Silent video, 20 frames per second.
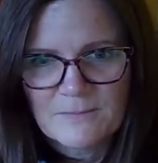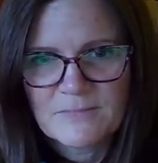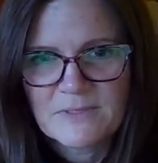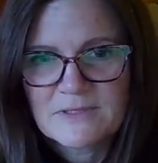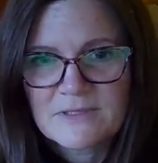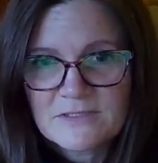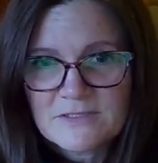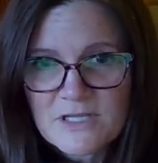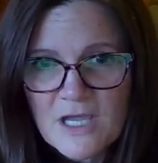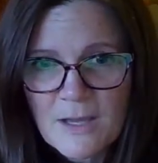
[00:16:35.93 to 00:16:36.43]

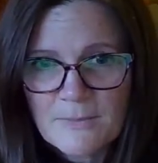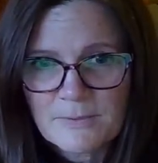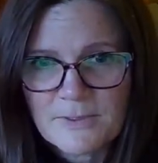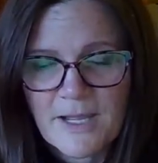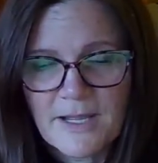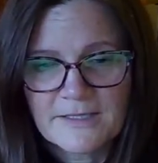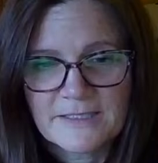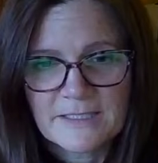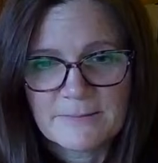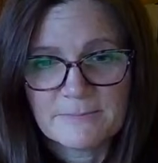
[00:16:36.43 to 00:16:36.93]
but the top
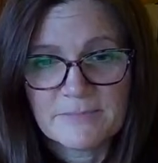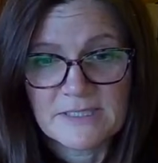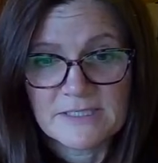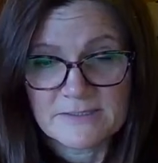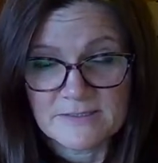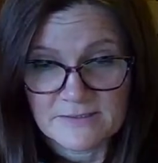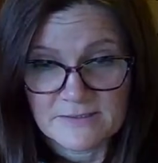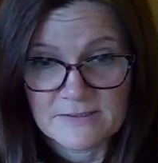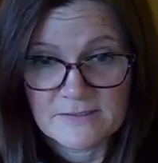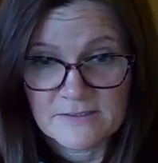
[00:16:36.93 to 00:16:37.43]
content
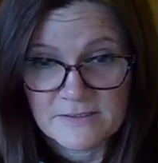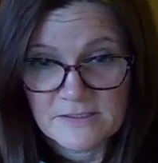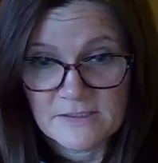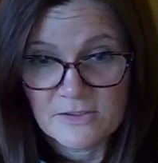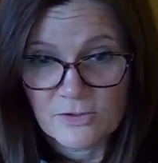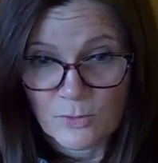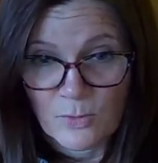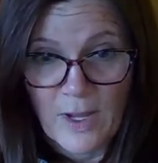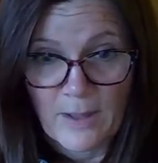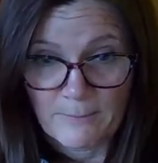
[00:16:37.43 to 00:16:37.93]
pieces. Is
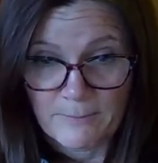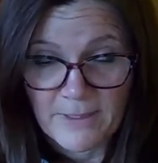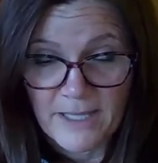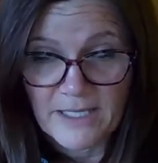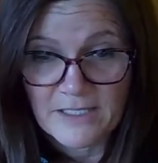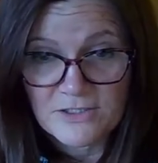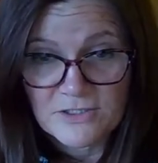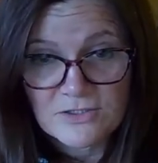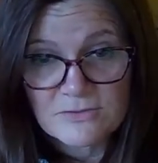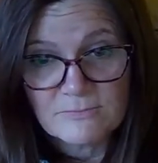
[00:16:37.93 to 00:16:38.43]
it your web
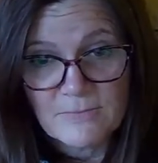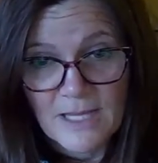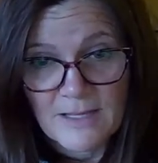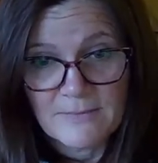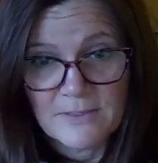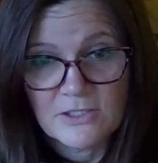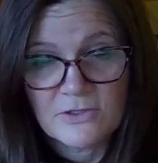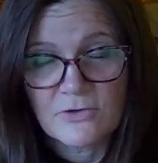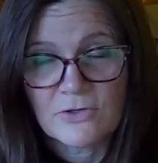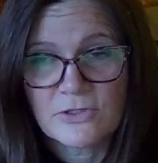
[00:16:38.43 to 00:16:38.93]
page
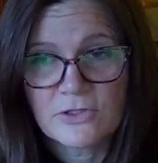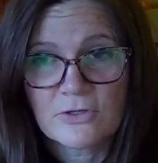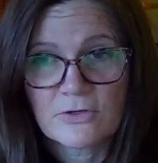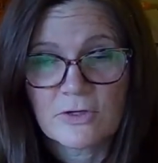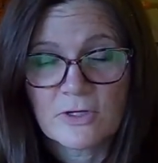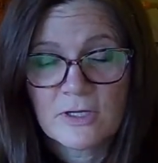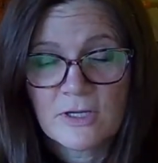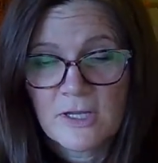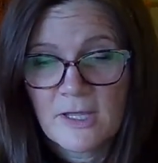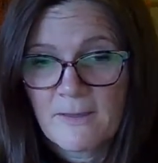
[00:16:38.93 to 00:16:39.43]
maybe, or
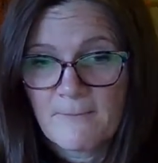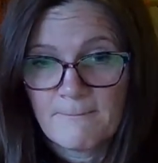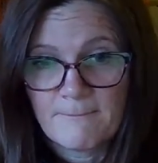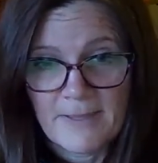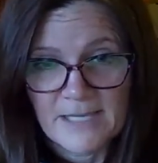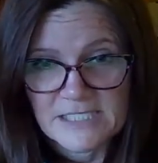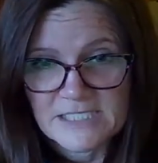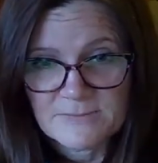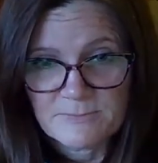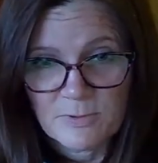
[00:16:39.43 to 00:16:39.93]
your
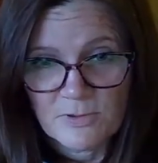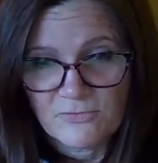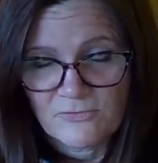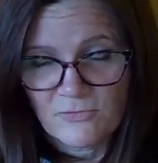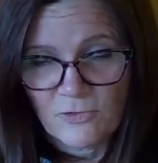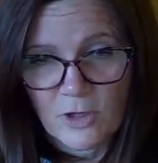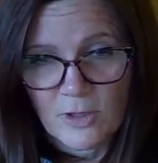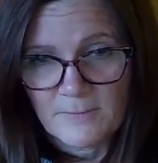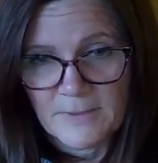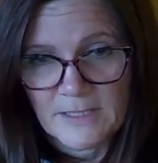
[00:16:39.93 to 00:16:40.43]
best
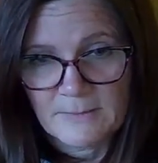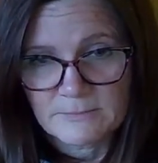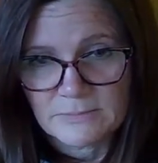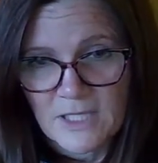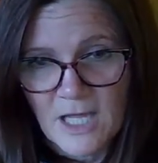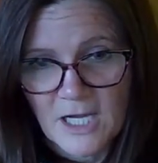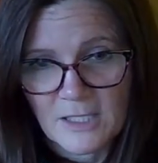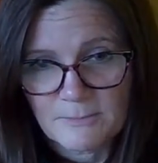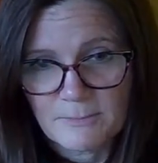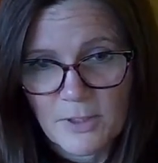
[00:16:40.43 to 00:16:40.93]
performing
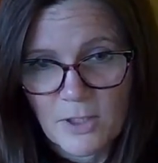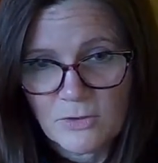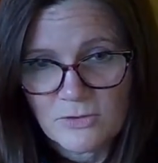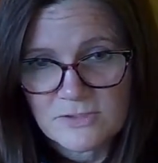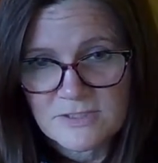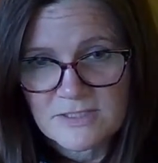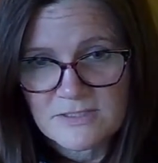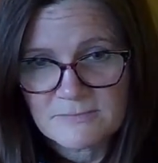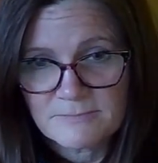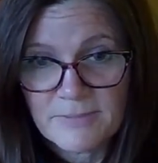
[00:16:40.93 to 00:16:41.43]
blog
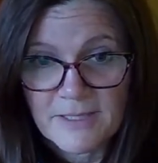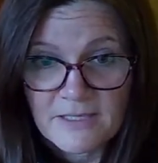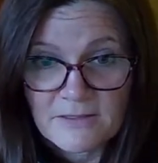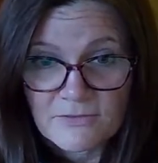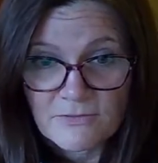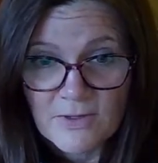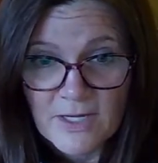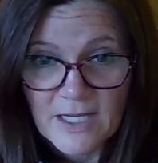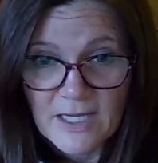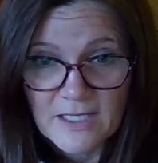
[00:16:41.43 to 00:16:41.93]
posts? Pick
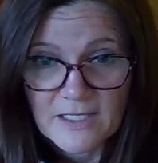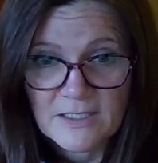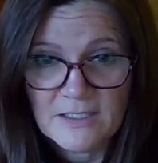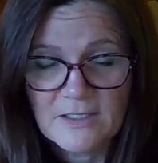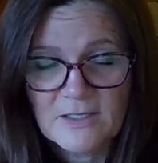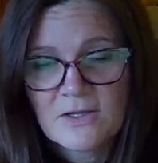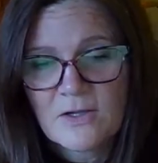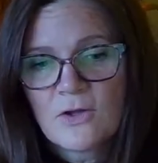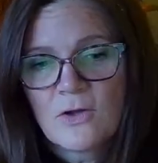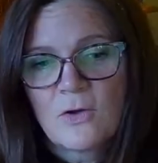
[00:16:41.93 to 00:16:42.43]
3.
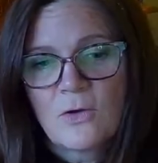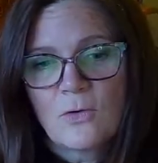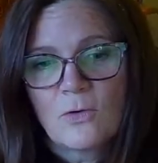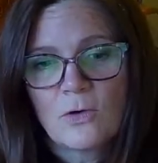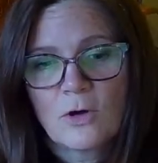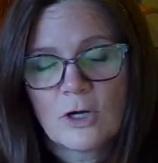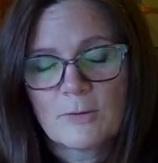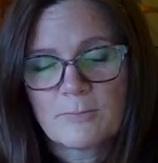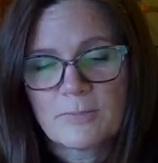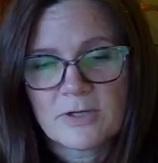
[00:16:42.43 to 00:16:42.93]

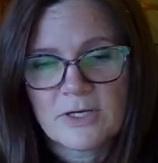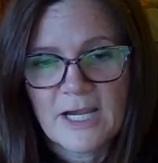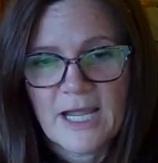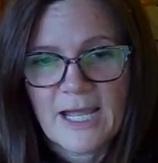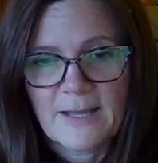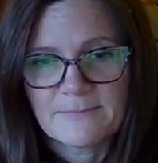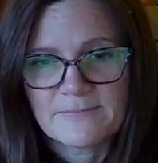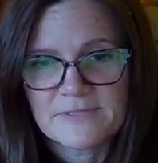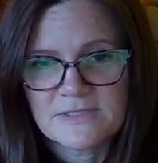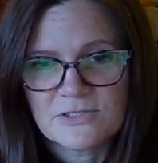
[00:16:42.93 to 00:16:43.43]
Or
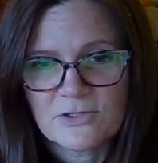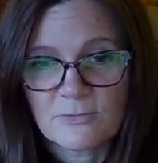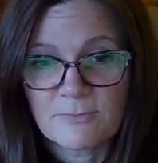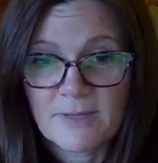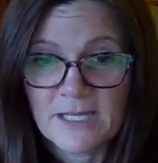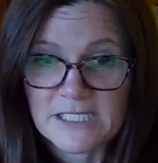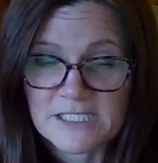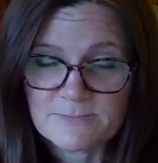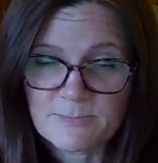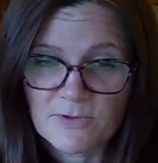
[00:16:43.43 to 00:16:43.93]
perhaps your
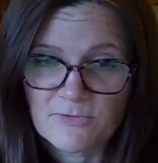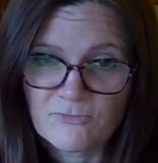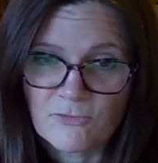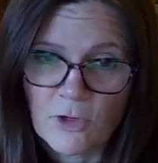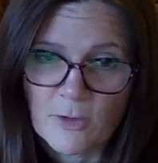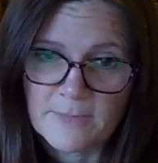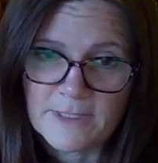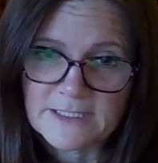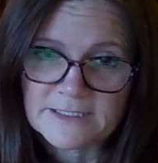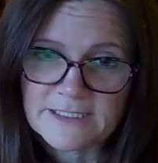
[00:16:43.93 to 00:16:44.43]
best
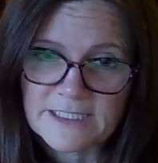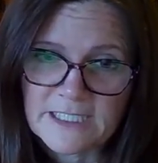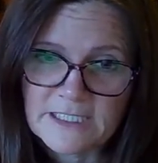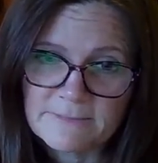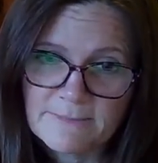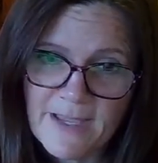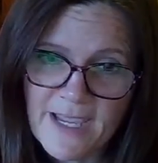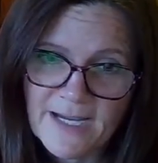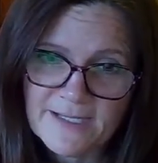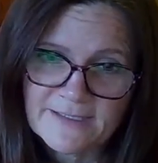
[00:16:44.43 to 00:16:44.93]
performing
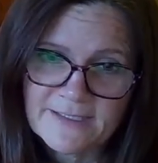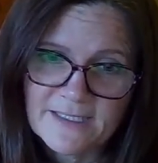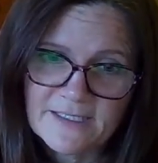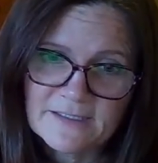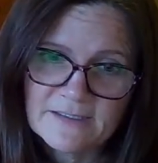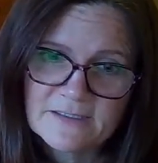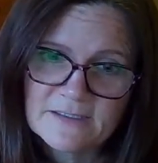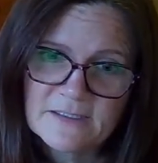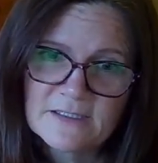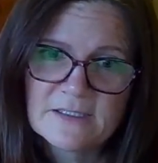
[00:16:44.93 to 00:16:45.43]
lead
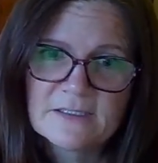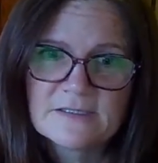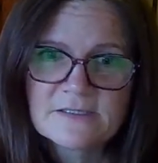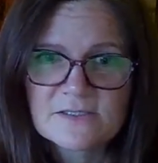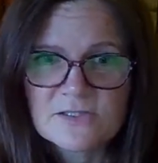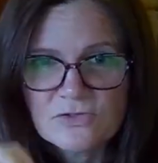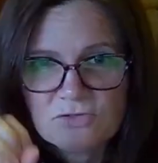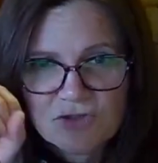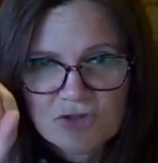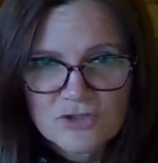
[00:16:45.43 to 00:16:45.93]
magnet.
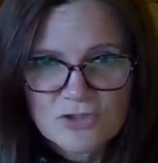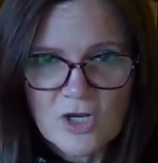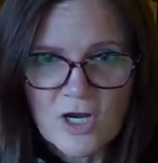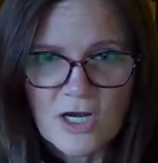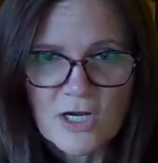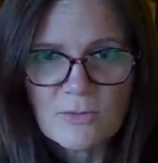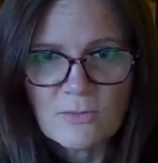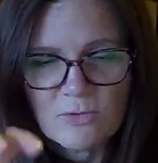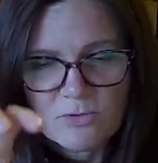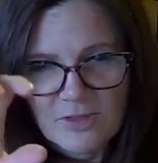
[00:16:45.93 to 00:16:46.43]
So
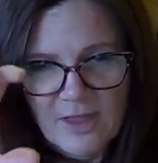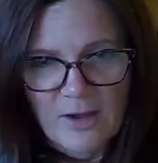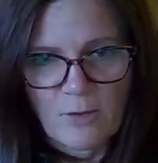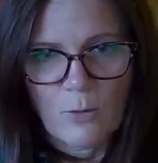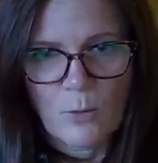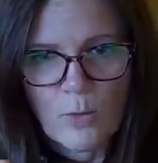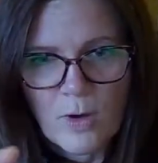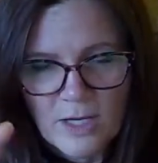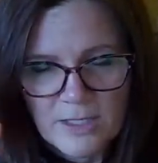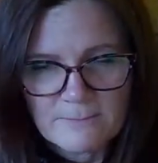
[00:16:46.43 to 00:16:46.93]
start with
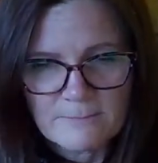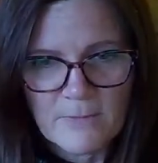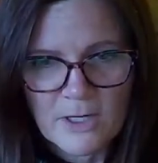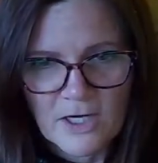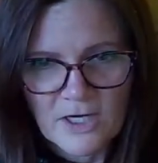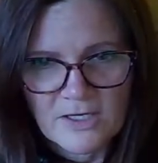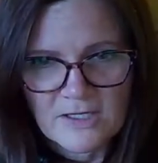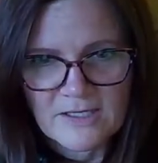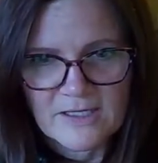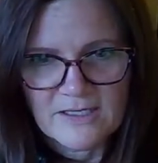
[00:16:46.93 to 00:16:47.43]
that one
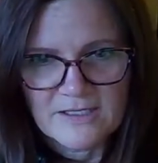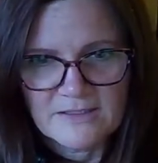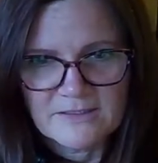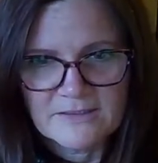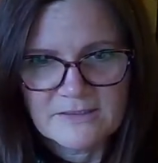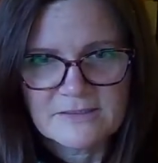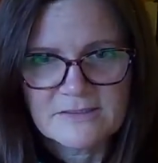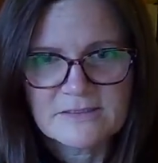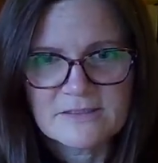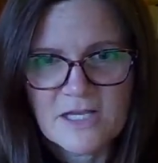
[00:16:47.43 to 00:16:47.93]
market.
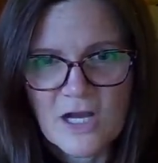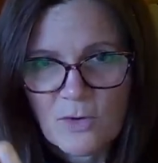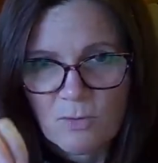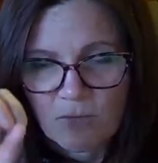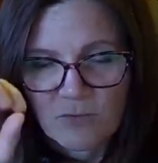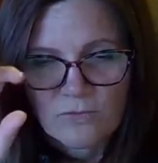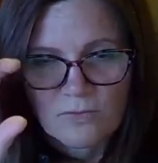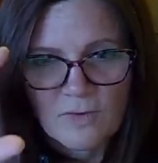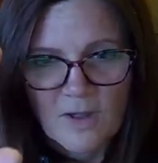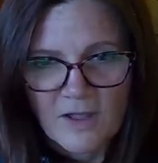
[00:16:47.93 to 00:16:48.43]

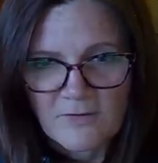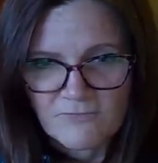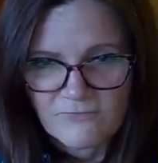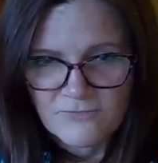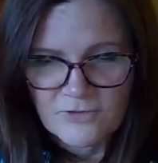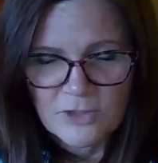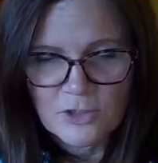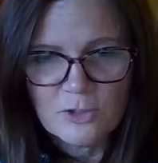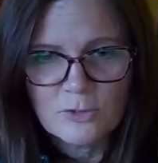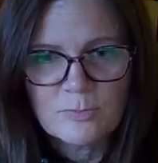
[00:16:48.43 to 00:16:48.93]
Start with a
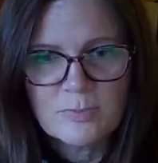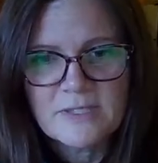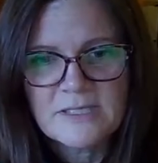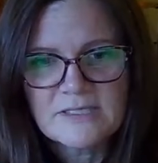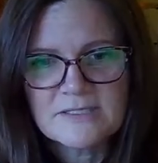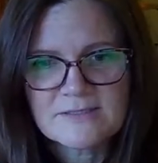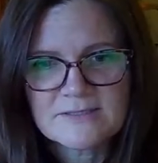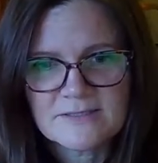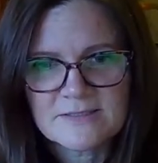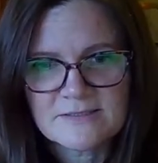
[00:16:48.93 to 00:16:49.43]
few
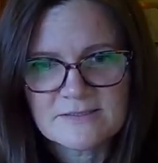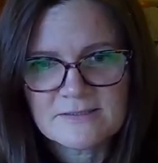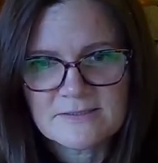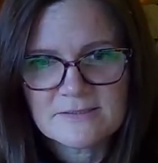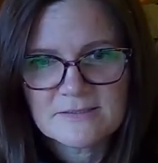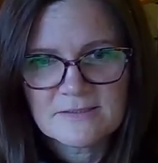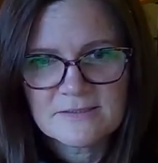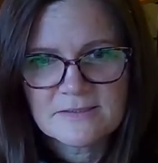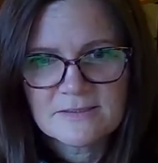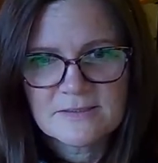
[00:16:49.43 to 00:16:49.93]

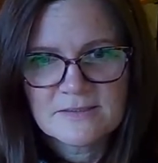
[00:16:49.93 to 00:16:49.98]
pieces